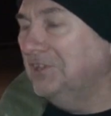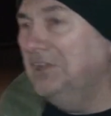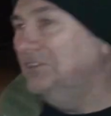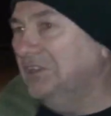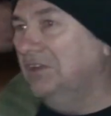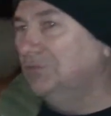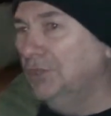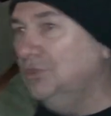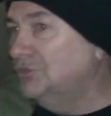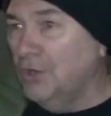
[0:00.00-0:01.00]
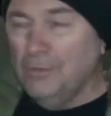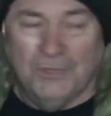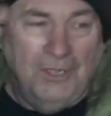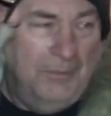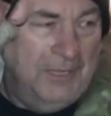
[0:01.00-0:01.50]
guys on the job.
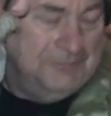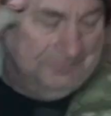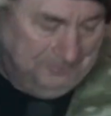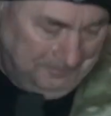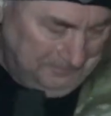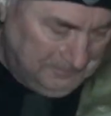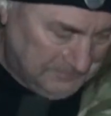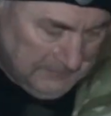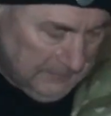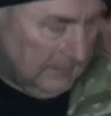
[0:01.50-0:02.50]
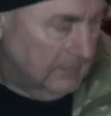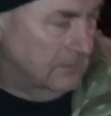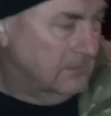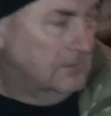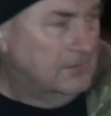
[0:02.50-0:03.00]
We're proud of you, buddy. We're proud
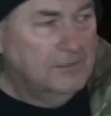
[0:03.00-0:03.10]
of you.